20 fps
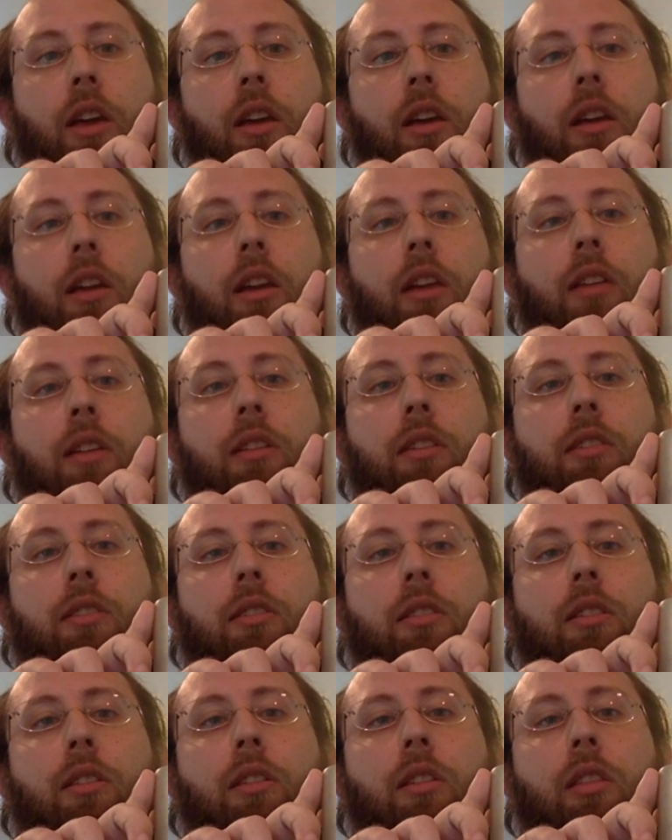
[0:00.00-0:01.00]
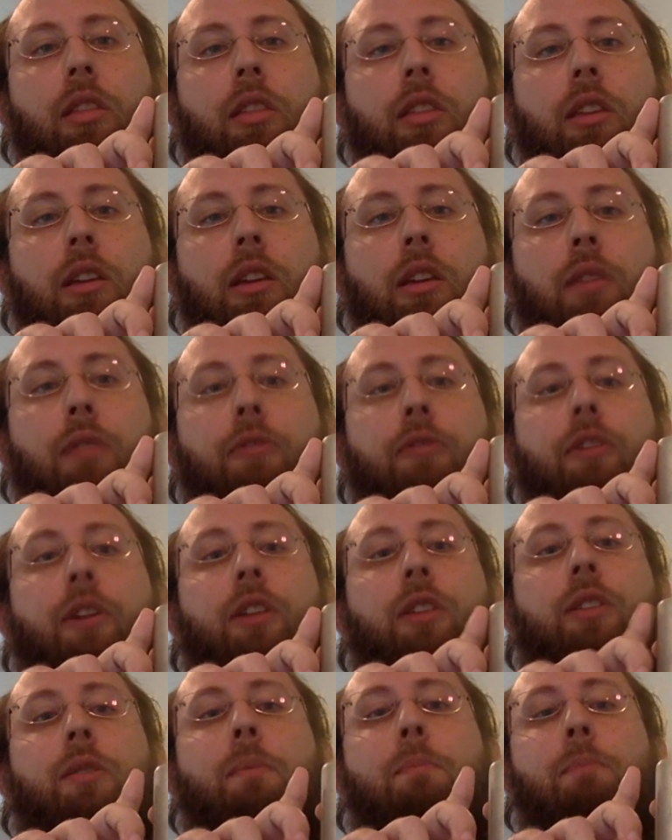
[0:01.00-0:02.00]
is the
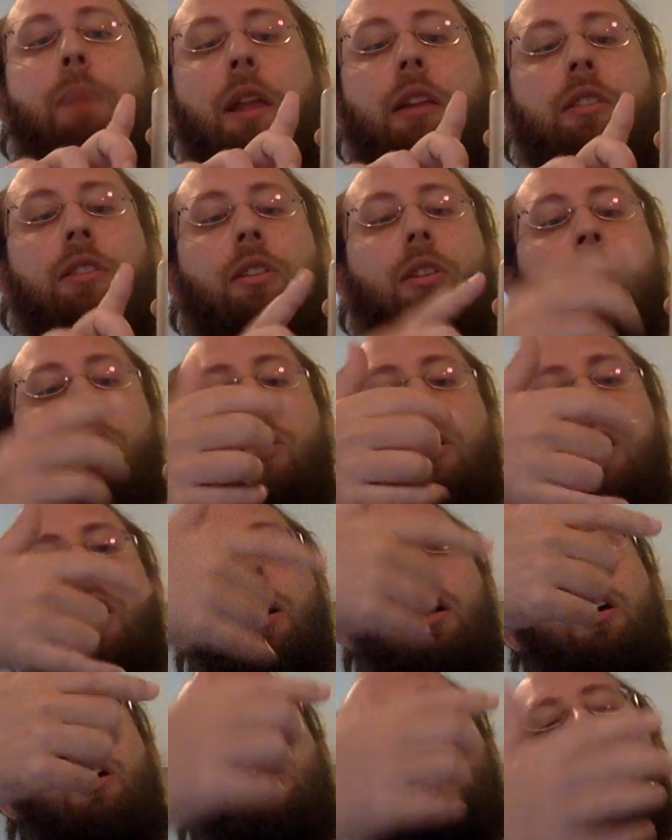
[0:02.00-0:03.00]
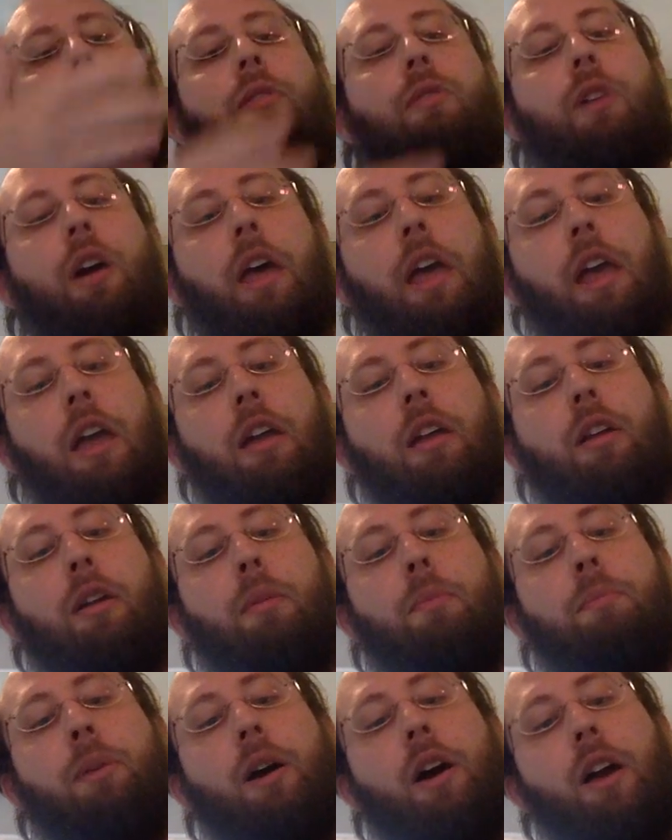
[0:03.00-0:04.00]
fundamental of
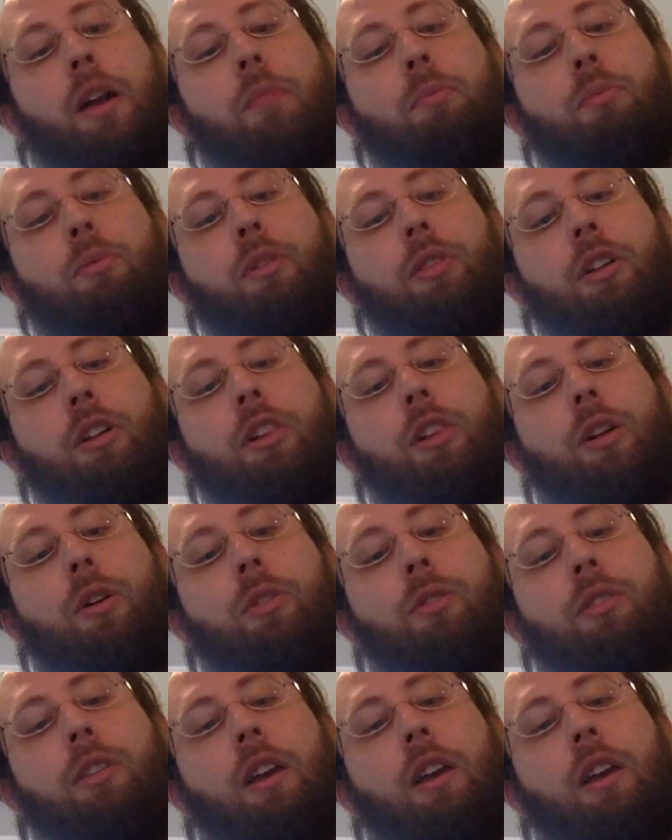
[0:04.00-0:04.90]
a pipe with a closed